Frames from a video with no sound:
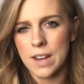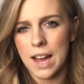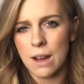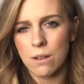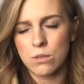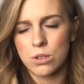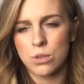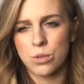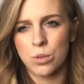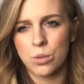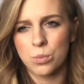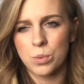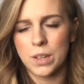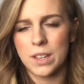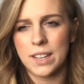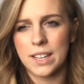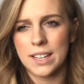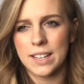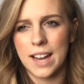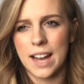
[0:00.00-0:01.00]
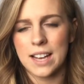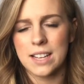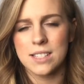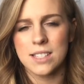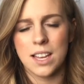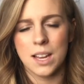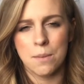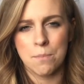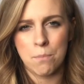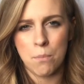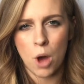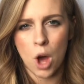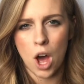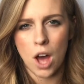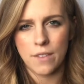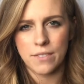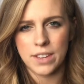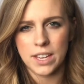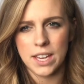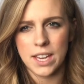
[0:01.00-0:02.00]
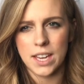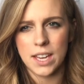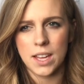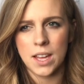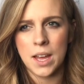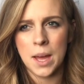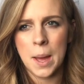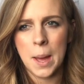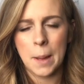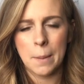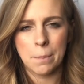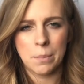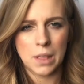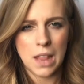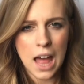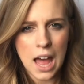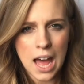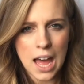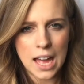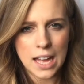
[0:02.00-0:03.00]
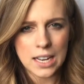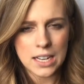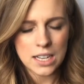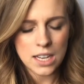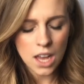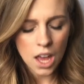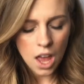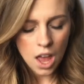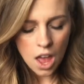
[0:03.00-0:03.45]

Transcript: out to a really nice like mauve-y blonde.